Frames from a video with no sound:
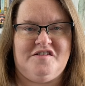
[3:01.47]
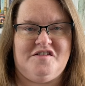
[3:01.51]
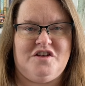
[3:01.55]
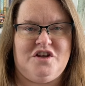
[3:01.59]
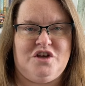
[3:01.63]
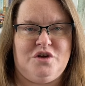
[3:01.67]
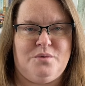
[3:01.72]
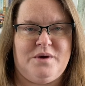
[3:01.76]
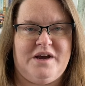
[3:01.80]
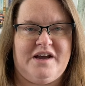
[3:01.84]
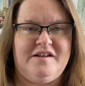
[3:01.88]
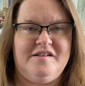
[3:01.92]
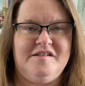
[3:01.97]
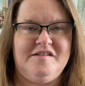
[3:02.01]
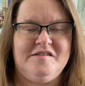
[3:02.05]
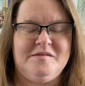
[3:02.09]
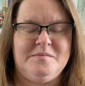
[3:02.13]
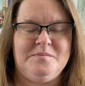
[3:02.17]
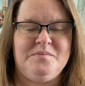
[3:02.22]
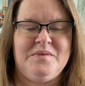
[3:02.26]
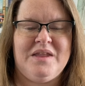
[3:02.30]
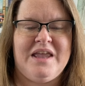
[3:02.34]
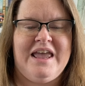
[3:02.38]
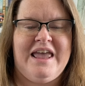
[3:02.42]
the U S.
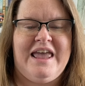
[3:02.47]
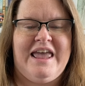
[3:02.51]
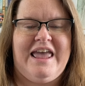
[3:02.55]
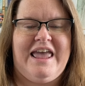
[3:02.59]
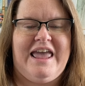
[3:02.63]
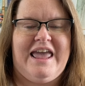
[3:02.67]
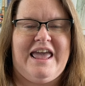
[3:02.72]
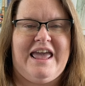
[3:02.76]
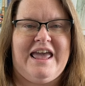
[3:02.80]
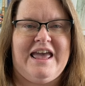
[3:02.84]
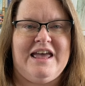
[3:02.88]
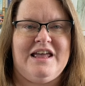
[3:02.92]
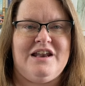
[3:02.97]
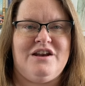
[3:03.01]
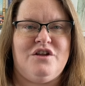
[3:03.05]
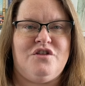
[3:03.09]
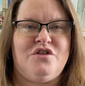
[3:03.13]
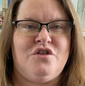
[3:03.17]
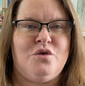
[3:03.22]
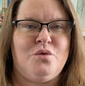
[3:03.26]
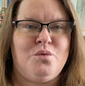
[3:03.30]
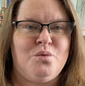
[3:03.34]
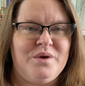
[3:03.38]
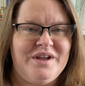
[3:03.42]
And
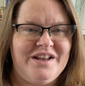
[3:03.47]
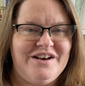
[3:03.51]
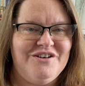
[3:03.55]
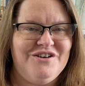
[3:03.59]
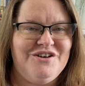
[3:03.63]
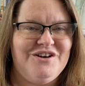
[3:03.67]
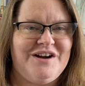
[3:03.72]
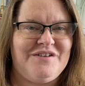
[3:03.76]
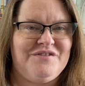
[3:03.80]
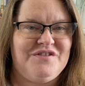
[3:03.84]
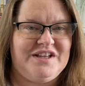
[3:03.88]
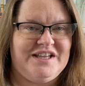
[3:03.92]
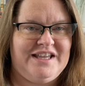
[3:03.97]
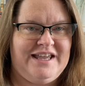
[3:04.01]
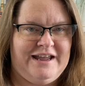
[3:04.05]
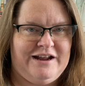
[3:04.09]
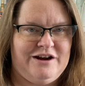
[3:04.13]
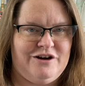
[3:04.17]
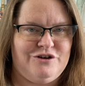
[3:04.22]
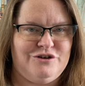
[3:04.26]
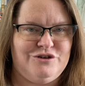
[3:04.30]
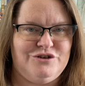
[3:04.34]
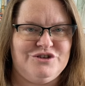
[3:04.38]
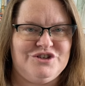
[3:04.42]
the winner of the
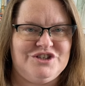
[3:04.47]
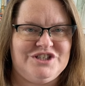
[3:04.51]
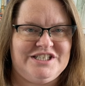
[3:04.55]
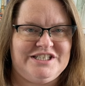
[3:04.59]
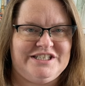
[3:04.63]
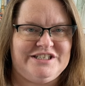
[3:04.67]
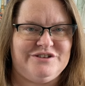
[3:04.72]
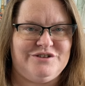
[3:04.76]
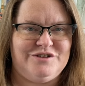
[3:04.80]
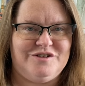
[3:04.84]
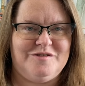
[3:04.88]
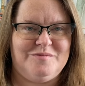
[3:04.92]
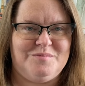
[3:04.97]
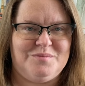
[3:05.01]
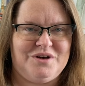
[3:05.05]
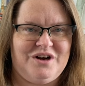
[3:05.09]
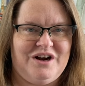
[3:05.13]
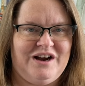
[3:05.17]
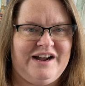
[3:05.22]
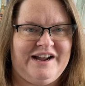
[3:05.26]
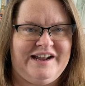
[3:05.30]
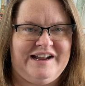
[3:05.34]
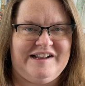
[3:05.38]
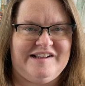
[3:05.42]
Carol Shields
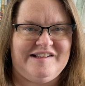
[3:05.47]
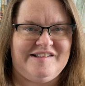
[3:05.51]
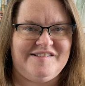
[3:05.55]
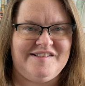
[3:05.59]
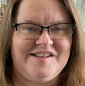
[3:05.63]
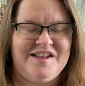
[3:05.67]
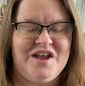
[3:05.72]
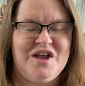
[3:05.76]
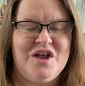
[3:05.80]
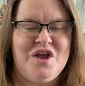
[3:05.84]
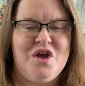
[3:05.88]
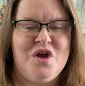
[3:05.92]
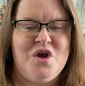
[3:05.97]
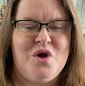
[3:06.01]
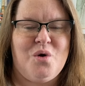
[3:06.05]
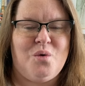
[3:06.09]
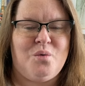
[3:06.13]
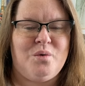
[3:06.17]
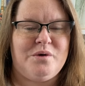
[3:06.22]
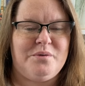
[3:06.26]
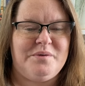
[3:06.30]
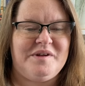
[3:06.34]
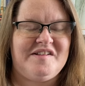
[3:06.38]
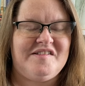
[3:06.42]
Prize
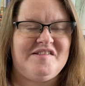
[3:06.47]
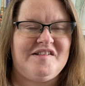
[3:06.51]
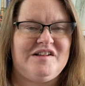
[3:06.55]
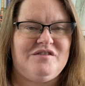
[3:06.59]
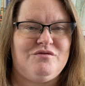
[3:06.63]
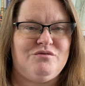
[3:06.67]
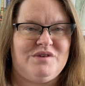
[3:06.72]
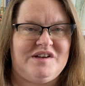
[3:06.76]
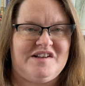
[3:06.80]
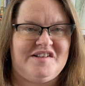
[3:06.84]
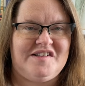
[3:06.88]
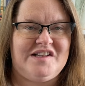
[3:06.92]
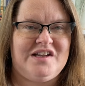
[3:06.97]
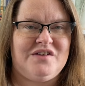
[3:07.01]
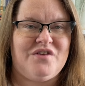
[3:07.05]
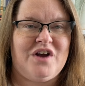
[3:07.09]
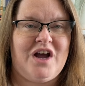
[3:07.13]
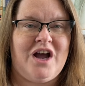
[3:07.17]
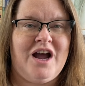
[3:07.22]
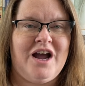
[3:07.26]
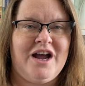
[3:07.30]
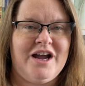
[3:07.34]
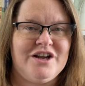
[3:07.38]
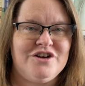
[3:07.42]
will receive
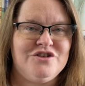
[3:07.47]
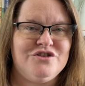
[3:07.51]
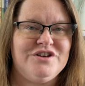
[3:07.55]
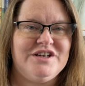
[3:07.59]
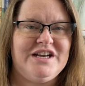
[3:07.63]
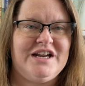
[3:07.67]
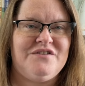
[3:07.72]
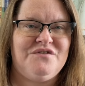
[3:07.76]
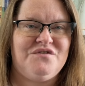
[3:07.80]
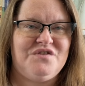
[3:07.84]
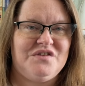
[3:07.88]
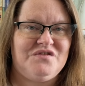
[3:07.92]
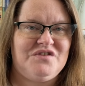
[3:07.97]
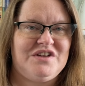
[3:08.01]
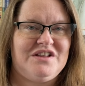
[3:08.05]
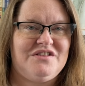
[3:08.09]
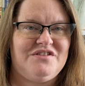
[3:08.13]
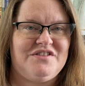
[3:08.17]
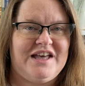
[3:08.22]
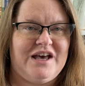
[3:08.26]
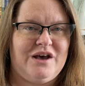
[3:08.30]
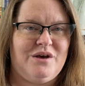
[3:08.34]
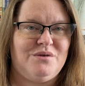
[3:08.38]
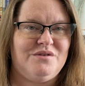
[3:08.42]
one hundred fifty
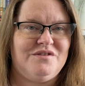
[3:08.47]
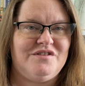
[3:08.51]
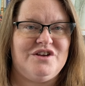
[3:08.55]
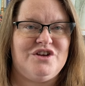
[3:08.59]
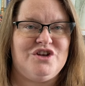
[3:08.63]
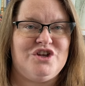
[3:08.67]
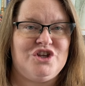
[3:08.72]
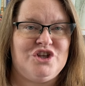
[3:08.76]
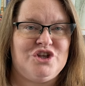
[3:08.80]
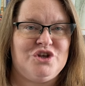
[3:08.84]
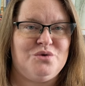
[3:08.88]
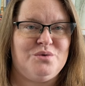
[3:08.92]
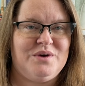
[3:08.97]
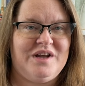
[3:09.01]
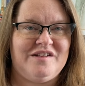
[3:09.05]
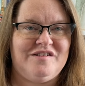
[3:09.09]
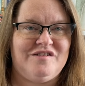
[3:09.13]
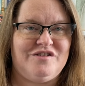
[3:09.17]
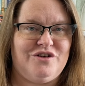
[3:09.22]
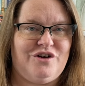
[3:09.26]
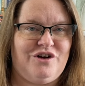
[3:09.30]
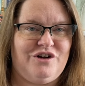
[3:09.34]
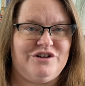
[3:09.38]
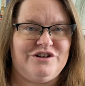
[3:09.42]
thousand U S
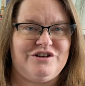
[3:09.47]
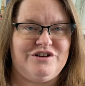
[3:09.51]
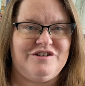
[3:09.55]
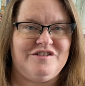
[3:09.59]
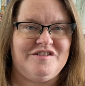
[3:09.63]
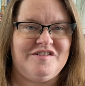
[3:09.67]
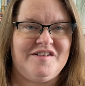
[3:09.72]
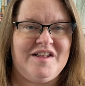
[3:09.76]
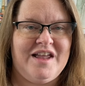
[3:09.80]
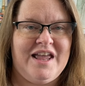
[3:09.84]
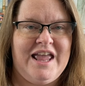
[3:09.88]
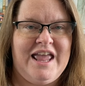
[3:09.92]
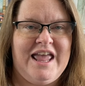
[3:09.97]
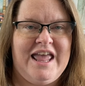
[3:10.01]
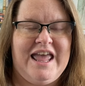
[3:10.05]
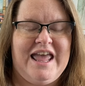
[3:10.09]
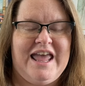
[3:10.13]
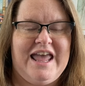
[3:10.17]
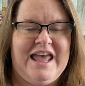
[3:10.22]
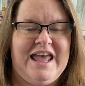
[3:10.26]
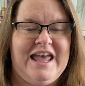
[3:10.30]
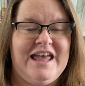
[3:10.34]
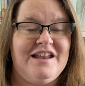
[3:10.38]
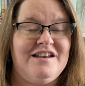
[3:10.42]
dollars,
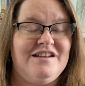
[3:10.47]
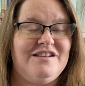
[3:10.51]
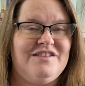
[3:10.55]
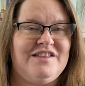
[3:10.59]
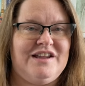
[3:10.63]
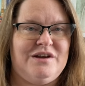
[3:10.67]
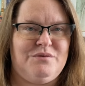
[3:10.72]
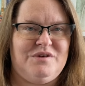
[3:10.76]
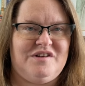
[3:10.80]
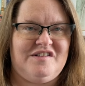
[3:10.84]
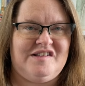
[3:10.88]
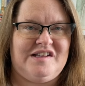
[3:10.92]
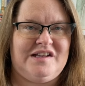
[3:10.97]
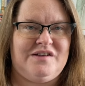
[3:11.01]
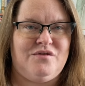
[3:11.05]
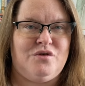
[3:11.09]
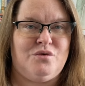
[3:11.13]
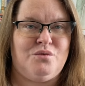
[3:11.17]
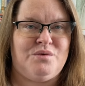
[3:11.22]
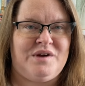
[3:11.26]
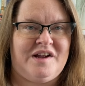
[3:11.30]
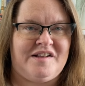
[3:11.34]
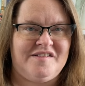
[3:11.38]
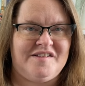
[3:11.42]
and they receive a
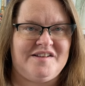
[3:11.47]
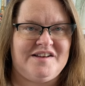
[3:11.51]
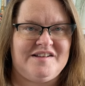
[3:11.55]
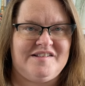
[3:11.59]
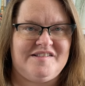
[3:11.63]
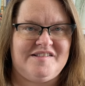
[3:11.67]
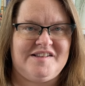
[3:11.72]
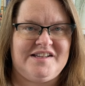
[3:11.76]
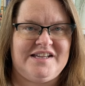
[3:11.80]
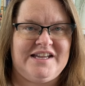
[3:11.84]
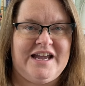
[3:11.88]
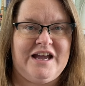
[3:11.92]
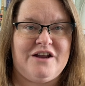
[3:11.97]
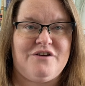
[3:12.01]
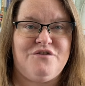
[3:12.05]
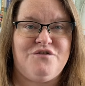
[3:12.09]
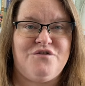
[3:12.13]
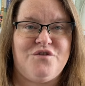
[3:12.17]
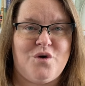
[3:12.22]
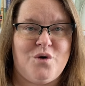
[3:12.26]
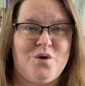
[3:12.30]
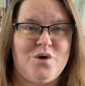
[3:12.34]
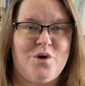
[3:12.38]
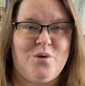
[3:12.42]
residency at
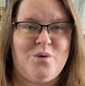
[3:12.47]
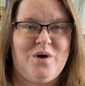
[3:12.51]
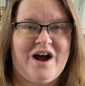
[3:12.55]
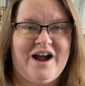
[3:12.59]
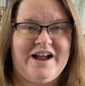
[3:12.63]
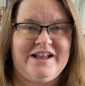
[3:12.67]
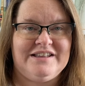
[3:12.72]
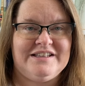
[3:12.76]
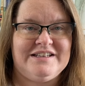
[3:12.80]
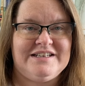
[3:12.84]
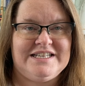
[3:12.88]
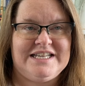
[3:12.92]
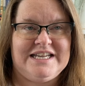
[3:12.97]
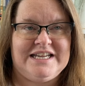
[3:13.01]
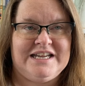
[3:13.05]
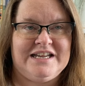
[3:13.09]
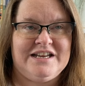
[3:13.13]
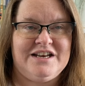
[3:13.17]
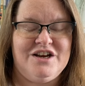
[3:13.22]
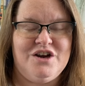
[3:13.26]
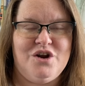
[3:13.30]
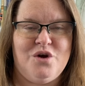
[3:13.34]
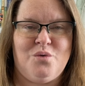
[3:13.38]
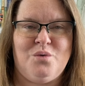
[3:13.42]
Fogo Island
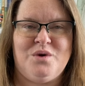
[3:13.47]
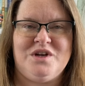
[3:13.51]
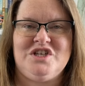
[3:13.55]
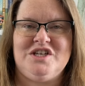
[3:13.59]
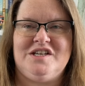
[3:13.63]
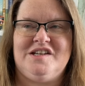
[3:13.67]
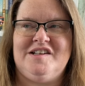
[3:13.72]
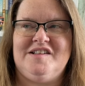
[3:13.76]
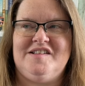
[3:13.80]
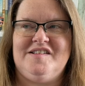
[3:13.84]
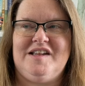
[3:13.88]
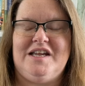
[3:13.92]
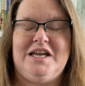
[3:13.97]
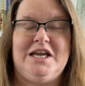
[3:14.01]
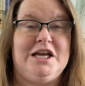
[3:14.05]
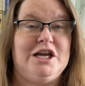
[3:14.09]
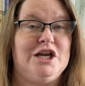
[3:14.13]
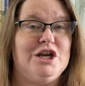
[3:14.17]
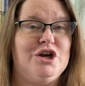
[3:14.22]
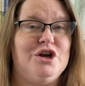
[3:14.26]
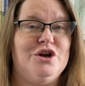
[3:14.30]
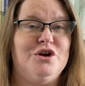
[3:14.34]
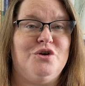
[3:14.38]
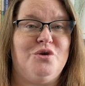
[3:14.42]
Inn, which is
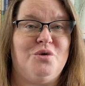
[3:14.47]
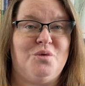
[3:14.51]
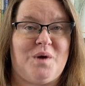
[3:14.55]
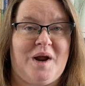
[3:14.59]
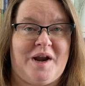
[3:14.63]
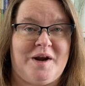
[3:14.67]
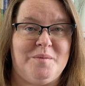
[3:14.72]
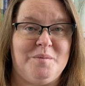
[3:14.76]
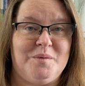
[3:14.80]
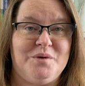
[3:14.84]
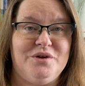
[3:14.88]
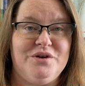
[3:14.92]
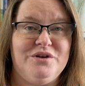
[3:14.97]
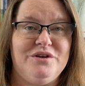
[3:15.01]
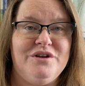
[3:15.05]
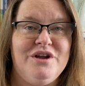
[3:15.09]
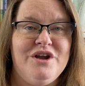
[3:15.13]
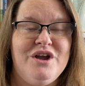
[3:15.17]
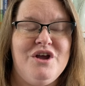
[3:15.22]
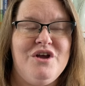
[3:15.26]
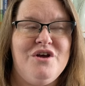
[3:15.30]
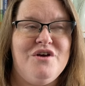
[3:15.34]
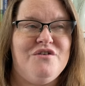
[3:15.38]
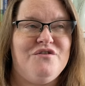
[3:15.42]
incredible.
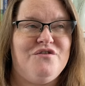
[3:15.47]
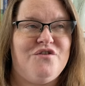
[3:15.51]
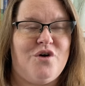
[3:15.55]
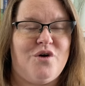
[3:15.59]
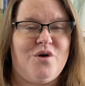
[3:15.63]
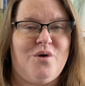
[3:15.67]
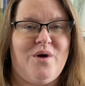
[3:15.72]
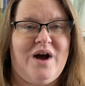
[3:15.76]
Fogo